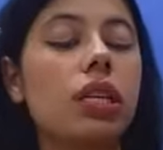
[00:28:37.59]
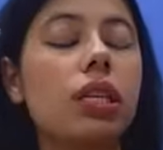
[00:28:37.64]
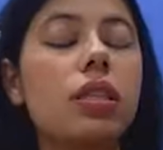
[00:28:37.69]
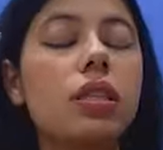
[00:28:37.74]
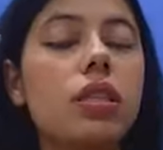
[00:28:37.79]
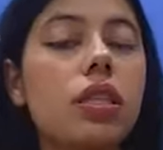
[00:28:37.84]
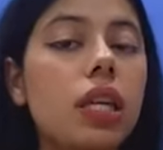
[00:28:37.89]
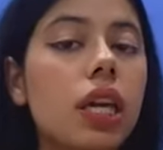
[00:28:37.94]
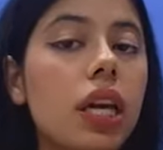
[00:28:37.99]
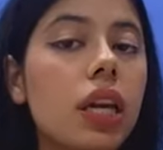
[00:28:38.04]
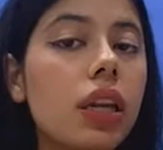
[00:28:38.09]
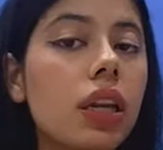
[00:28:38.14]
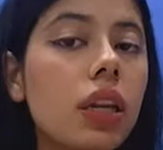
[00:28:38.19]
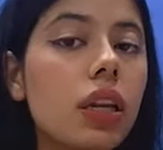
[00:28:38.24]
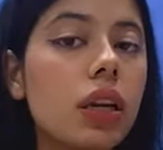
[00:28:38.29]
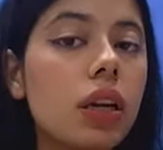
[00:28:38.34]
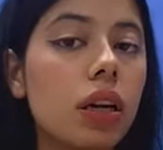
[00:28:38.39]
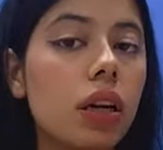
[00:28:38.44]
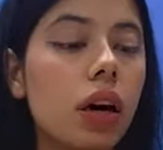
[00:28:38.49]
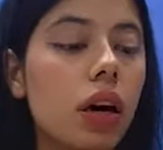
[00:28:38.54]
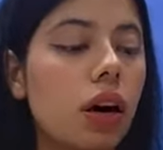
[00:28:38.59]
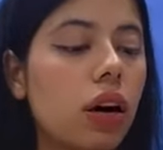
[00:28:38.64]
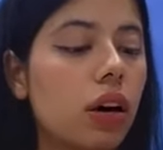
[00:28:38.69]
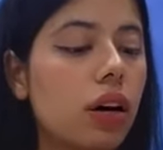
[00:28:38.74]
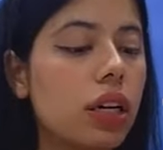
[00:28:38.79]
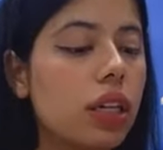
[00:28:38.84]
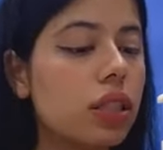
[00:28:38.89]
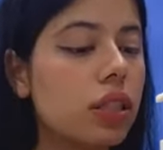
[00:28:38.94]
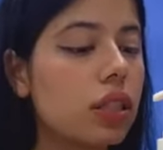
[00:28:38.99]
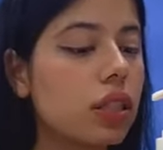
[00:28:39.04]

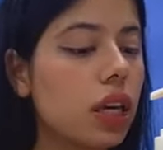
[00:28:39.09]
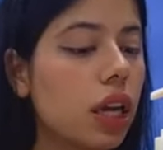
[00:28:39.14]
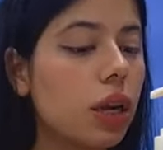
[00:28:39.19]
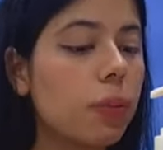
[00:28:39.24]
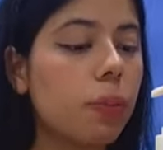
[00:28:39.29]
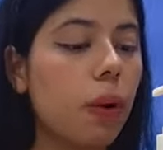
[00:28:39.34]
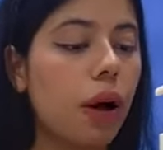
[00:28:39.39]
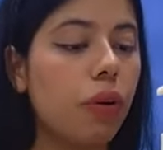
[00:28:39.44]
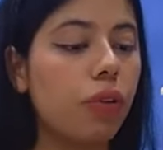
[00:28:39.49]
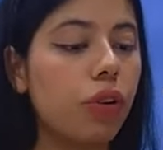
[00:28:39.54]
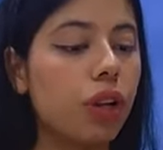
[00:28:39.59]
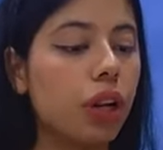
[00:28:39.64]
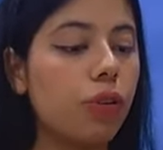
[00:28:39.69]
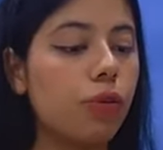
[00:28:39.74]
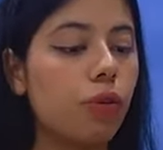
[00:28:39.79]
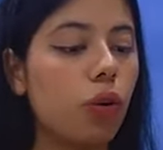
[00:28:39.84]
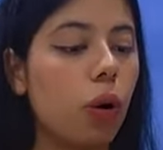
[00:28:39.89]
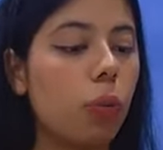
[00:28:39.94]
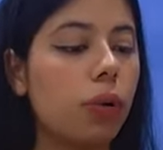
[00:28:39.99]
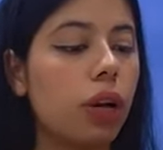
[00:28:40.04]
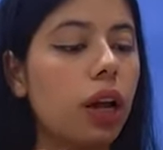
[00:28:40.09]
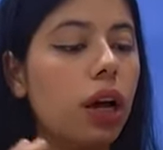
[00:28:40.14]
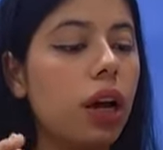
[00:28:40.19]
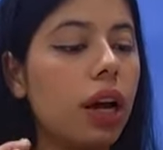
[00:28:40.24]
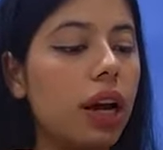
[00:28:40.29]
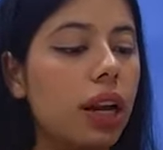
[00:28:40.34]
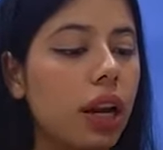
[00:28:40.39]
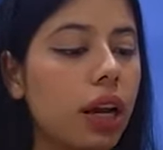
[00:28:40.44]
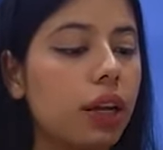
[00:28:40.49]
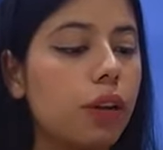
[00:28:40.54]
It's skin power tint
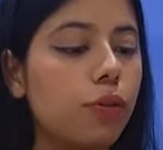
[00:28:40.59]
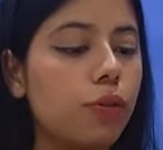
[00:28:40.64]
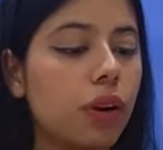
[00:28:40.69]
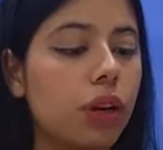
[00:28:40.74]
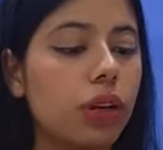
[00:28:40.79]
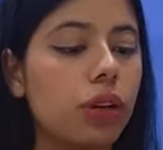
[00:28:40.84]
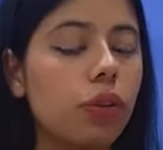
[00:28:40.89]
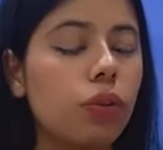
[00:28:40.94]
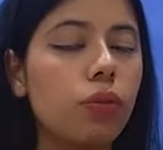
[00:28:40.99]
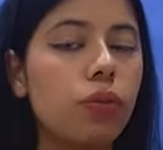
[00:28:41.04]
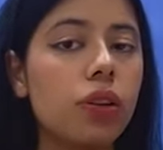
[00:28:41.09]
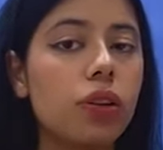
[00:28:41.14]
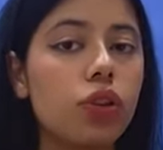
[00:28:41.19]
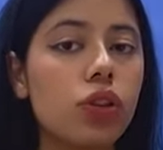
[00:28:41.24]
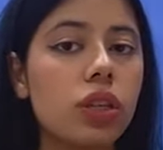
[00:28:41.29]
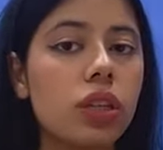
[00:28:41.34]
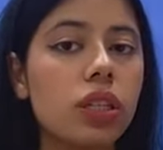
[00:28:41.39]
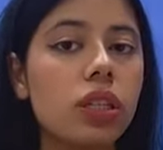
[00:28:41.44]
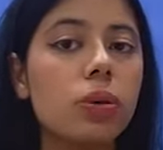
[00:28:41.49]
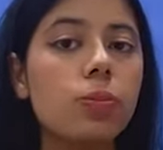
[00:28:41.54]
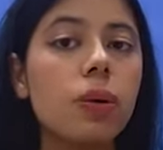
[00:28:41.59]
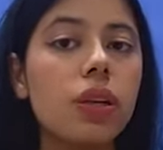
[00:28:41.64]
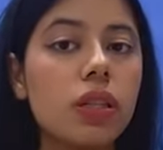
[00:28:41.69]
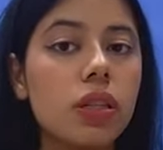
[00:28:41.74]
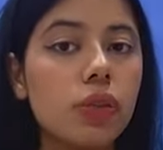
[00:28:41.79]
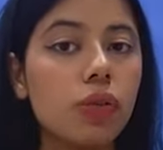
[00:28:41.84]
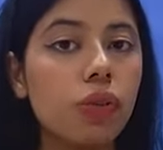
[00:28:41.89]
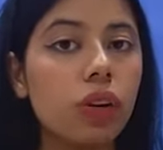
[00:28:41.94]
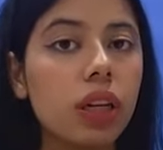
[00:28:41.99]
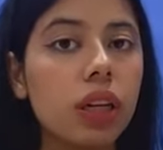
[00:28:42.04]
formula LI effector, which is
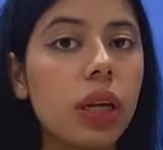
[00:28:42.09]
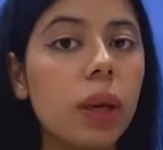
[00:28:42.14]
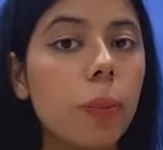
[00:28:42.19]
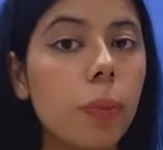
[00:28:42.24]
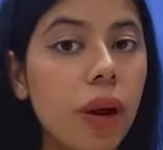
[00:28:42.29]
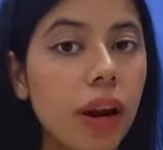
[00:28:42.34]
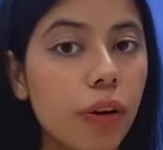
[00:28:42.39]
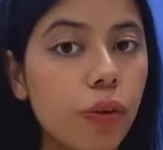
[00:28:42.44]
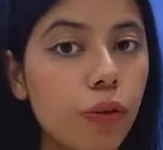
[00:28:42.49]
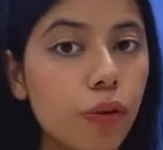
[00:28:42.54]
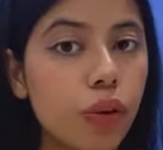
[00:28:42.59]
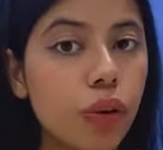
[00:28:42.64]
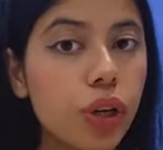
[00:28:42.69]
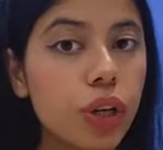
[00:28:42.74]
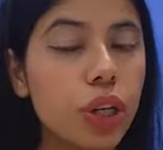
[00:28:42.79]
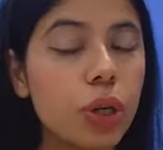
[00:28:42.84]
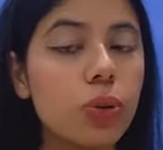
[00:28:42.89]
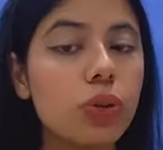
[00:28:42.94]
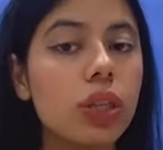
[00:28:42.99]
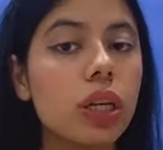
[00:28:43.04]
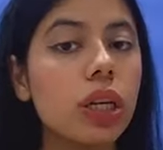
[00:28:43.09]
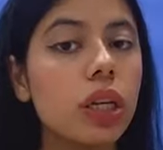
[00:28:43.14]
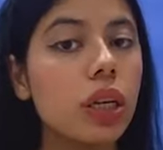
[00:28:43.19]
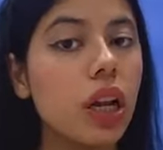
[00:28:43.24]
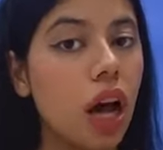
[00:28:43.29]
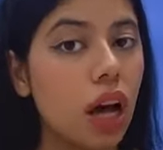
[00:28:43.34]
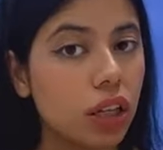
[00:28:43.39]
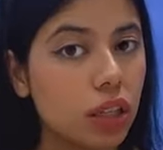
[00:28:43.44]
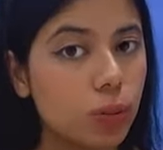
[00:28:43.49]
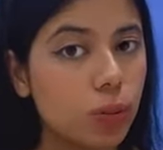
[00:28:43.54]
specifically meant for
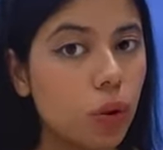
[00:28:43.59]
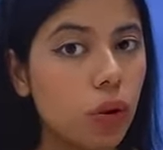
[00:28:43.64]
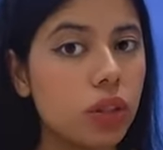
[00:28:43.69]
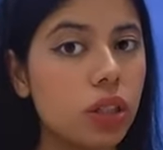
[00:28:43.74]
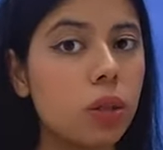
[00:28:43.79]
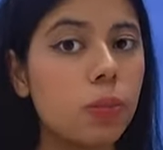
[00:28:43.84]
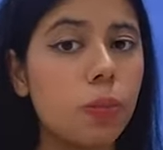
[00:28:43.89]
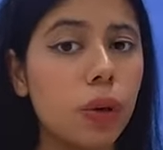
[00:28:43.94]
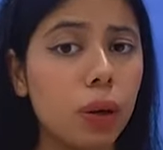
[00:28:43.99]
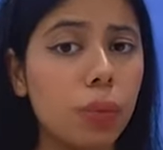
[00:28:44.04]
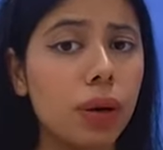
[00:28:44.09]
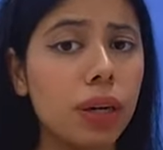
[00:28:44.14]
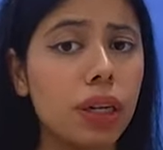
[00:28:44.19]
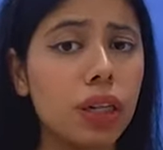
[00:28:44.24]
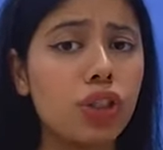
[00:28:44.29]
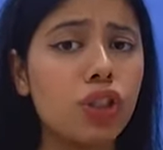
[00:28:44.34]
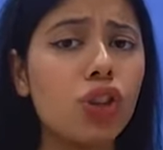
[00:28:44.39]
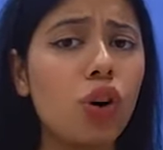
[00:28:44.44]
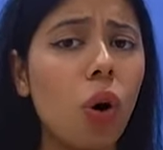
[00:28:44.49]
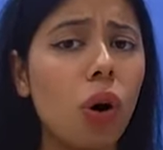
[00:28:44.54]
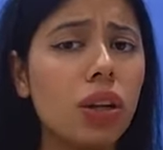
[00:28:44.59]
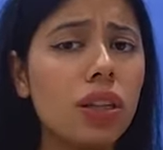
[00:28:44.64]
reducing dark spots and pigmentation.